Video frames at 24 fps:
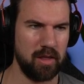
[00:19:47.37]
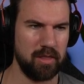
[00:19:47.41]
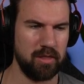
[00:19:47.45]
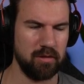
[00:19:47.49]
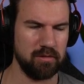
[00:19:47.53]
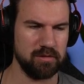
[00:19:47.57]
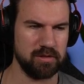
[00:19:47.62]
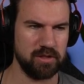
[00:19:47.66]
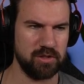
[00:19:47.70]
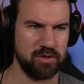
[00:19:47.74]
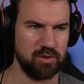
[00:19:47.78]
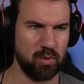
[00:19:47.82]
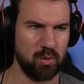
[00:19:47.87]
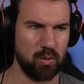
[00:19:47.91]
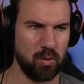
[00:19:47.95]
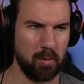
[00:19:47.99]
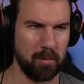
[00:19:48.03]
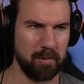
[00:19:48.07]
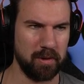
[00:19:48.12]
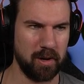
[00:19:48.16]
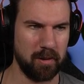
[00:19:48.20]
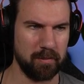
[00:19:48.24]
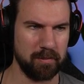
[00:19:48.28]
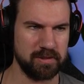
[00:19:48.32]
And there's a door
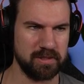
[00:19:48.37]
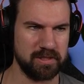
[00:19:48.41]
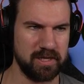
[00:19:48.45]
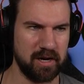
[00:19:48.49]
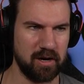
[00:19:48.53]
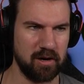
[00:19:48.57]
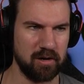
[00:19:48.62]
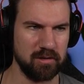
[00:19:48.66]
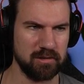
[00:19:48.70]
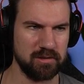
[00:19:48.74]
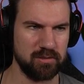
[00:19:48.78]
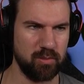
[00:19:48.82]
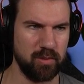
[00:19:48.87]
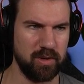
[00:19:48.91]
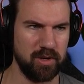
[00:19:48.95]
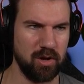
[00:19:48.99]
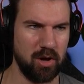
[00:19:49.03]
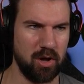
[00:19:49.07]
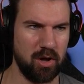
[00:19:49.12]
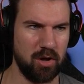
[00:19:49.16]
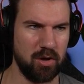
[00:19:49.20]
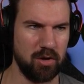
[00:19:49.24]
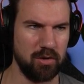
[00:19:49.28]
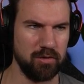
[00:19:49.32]
open upstairs. We
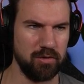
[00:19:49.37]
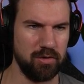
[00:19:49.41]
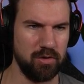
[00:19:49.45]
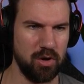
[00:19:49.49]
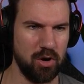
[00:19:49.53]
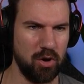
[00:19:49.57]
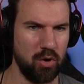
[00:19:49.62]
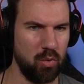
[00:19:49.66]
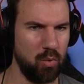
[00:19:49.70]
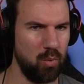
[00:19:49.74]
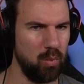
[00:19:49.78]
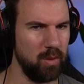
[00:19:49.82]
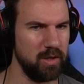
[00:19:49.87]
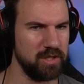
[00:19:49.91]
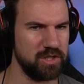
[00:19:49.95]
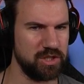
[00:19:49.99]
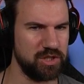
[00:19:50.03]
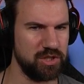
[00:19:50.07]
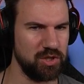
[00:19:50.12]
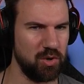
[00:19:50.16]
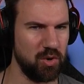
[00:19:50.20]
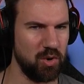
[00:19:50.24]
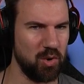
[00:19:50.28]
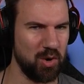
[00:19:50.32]
all know
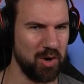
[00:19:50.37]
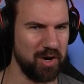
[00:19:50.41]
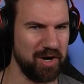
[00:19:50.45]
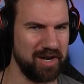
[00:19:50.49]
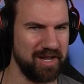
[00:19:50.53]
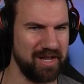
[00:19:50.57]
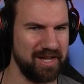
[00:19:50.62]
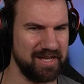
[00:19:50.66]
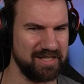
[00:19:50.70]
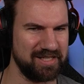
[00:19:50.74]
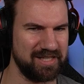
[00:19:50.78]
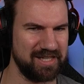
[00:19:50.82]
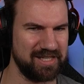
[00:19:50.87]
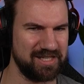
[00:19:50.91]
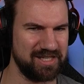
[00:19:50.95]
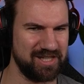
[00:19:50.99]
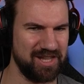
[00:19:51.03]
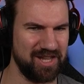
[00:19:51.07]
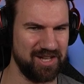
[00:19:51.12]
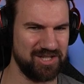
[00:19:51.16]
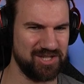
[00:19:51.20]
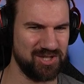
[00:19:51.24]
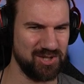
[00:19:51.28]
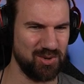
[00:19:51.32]
which door it is. It's
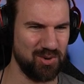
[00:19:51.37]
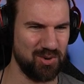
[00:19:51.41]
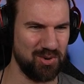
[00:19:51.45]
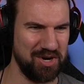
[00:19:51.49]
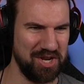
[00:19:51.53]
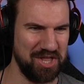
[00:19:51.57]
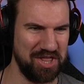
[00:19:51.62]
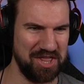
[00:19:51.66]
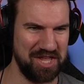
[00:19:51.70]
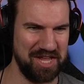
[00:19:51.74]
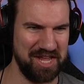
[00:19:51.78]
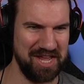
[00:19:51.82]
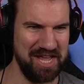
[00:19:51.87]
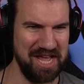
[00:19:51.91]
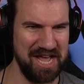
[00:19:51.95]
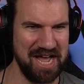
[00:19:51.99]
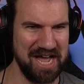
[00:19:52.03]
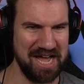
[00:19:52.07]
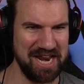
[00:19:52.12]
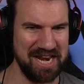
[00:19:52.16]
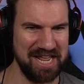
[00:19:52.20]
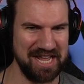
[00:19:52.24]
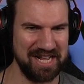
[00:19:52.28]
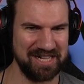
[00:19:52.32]
the door to the
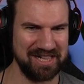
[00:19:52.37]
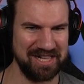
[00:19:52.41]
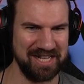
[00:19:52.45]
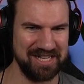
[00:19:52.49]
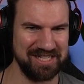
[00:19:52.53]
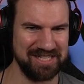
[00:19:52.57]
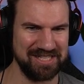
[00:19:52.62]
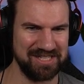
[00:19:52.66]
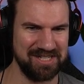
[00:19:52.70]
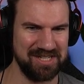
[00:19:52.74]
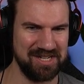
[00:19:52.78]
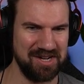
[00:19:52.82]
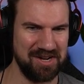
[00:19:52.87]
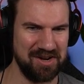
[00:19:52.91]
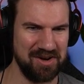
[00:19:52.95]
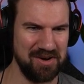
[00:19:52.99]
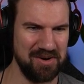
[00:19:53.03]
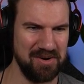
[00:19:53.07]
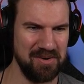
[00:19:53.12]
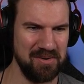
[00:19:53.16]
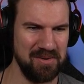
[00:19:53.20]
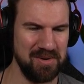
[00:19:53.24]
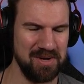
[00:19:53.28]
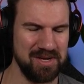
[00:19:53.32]
attic. Let's
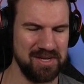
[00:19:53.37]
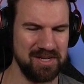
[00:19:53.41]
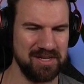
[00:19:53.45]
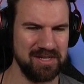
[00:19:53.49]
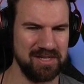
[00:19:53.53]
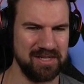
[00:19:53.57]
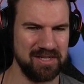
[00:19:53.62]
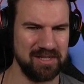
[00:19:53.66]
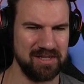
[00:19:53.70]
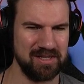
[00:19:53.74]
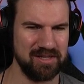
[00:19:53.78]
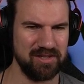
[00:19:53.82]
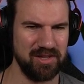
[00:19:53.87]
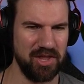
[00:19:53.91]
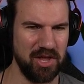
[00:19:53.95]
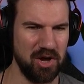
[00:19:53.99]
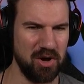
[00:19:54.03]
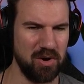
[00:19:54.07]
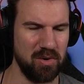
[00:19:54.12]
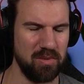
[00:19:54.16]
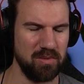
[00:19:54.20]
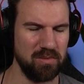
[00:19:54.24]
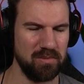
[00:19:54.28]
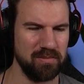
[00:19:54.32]
go.
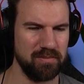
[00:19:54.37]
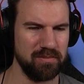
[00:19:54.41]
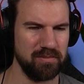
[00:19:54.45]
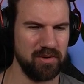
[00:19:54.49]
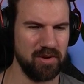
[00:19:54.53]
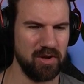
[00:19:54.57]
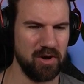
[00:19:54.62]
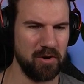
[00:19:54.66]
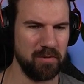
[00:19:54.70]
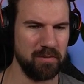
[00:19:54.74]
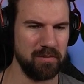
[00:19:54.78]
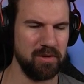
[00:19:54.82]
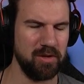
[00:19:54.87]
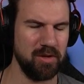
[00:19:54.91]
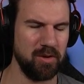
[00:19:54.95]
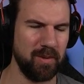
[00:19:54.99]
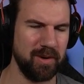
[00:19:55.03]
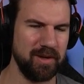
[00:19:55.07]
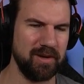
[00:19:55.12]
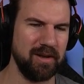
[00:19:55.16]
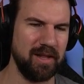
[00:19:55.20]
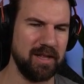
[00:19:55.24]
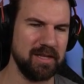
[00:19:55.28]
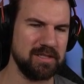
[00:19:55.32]
No, no, you know
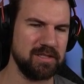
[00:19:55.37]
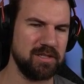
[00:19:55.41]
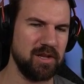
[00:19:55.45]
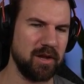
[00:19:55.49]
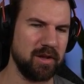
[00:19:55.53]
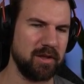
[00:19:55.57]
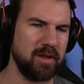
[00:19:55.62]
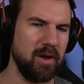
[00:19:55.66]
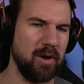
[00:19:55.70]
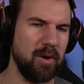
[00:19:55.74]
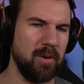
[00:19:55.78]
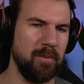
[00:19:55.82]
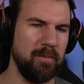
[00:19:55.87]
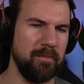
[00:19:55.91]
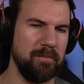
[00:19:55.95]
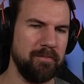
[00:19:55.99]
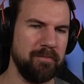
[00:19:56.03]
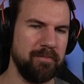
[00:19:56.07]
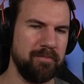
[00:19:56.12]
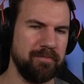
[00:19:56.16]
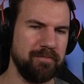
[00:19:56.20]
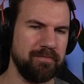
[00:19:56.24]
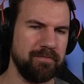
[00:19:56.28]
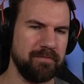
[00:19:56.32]
what? Let's not go.
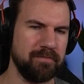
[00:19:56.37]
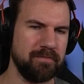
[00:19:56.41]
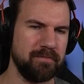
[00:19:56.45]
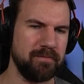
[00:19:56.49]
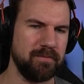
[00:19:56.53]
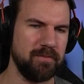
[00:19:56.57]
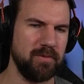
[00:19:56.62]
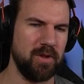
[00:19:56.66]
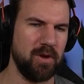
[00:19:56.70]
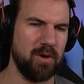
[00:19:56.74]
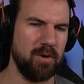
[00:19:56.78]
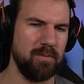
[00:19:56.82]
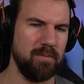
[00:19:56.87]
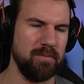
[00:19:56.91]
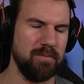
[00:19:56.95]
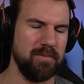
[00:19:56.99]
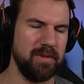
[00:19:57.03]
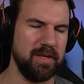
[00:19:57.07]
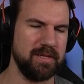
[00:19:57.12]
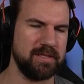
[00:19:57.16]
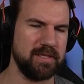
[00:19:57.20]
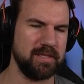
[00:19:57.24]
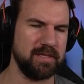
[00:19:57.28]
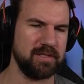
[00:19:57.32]
No,
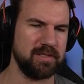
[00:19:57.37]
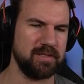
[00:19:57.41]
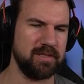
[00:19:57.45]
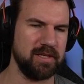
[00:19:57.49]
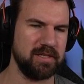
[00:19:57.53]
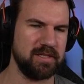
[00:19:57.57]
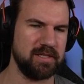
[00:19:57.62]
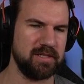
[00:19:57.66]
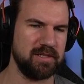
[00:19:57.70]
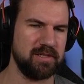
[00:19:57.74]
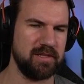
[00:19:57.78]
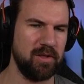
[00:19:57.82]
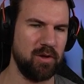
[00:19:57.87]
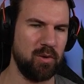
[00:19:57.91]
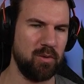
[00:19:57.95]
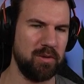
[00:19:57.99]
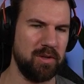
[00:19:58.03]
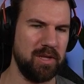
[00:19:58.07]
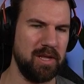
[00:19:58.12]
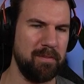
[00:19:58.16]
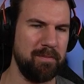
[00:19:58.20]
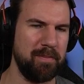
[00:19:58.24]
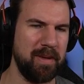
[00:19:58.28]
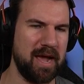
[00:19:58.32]
this is this is
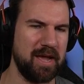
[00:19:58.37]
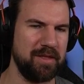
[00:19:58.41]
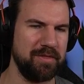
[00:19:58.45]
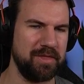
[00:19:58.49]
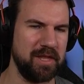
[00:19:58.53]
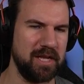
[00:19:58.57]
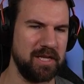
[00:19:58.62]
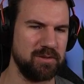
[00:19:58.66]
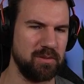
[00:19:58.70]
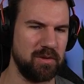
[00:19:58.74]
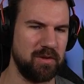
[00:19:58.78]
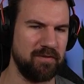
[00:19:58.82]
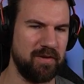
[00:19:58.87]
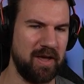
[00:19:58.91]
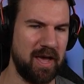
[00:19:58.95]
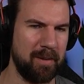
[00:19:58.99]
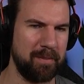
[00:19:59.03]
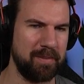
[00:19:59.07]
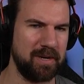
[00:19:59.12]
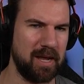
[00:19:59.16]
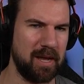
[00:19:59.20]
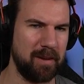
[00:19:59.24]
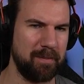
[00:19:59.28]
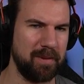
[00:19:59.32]
only bad things will have
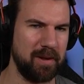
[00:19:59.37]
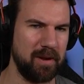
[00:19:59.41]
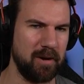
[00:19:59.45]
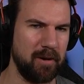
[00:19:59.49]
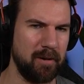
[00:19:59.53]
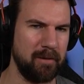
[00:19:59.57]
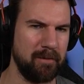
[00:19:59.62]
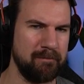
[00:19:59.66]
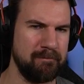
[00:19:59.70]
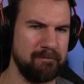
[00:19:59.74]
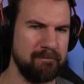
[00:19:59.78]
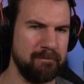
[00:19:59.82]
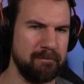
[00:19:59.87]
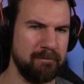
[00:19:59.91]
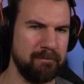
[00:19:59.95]
happened up here.